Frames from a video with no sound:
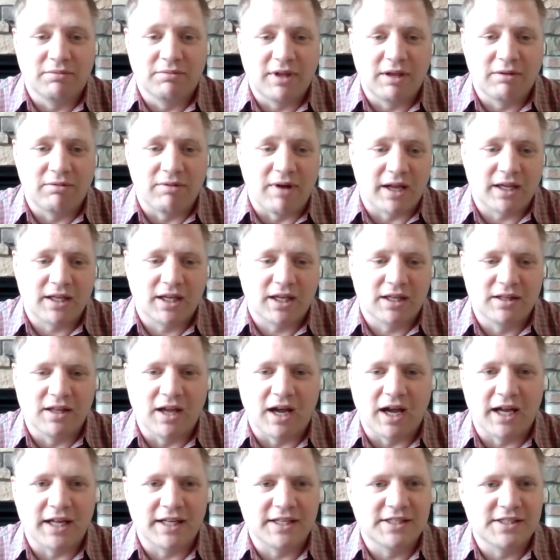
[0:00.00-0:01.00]
They
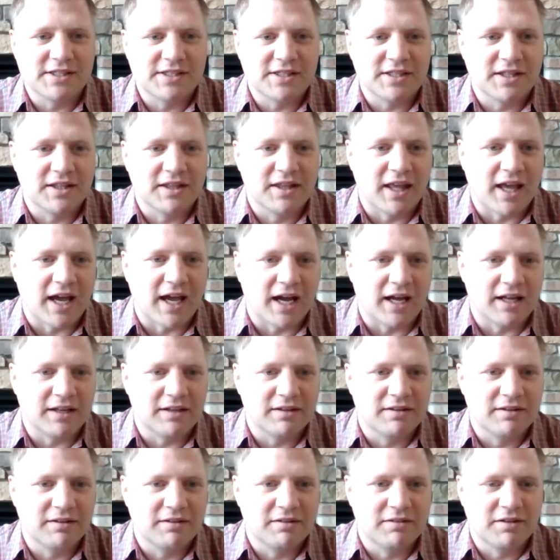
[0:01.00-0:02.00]
recognized that
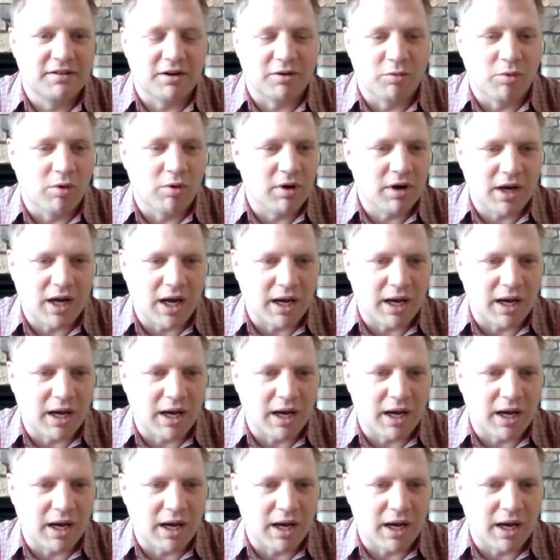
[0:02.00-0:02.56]
their war